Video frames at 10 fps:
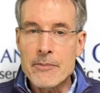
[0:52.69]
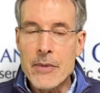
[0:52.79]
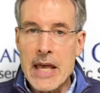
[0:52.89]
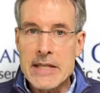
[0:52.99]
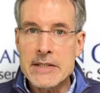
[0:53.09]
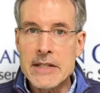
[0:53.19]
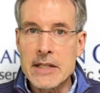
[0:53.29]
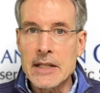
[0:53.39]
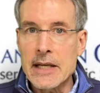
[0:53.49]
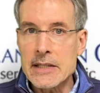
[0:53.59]

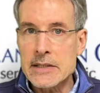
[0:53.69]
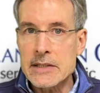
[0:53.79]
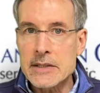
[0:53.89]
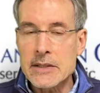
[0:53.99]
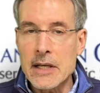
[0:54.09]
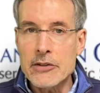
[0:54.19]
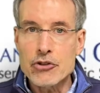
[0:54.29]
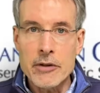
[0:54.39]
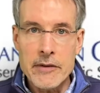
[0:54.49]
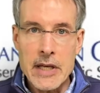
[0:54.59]
ACLS
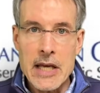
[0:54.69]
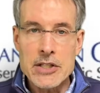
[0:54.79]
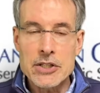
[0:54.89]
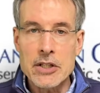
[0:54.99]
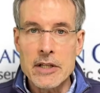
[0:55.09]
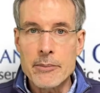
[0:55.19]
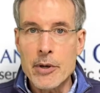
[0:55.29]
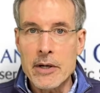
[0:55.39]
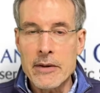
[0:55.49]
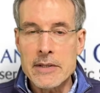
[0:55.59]
certification on the
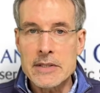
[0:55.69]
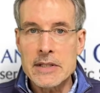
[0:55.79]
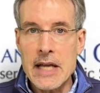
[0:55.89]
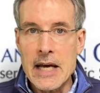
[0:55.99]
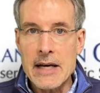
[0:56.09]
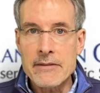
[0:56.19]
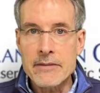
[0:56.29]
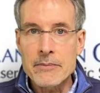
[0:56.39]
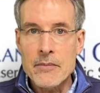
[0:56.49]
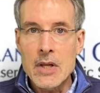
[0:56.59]
part of the staff.
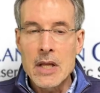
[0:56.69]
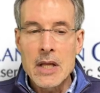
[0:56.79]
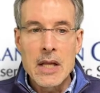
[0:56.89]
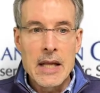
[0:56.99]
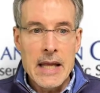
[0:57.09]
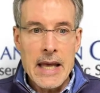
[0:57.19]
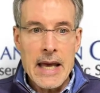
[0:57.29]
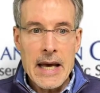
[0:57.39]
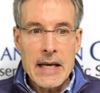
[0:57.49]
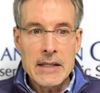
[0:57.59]

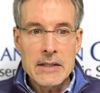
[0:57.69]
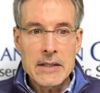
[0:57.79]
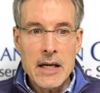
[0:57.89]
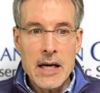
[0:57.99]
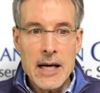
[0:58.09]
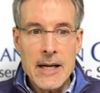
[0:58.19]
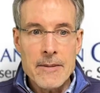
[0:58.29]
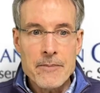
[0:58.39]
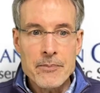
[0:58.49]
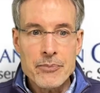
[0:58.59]
And
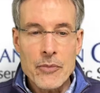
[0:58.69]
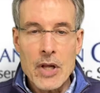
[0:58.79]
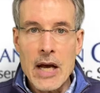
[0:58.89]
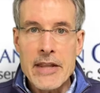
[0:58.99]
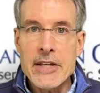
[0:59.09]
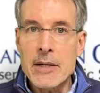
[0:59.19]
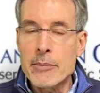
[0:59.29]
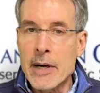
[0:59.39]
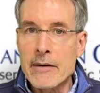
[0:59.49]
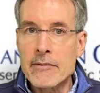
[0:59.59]
I think
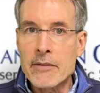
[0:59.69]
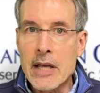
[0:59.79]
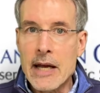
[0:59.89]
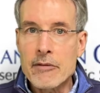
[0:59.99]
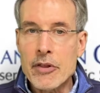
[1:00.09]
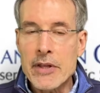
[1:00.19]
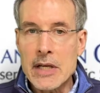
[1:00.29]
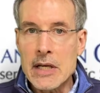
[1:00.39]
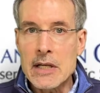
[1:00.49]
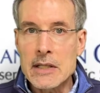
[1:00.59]
above everything
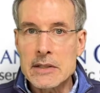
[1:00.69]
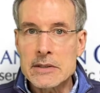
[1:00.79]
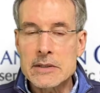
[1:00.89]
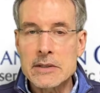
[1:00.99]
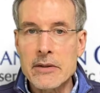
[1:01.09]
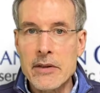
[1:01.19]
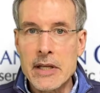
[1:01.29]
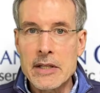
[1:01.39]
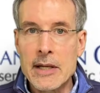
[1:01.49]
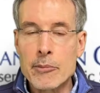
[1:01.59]
else,
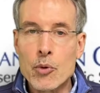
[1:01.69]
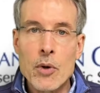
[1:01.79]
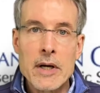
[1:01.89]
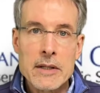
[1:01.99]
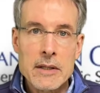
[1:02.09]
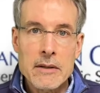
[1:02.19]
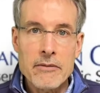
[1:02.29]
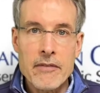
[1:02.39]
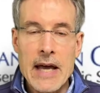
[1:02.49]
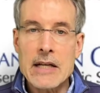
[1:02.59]
the number one
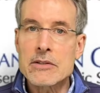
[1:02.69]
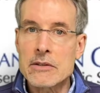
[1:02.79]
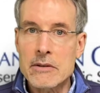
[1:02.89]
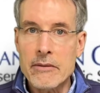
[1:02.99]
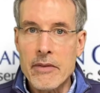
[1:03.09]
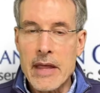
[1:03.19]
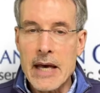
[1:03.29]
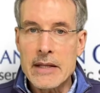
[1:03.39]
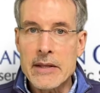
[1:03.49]
factor that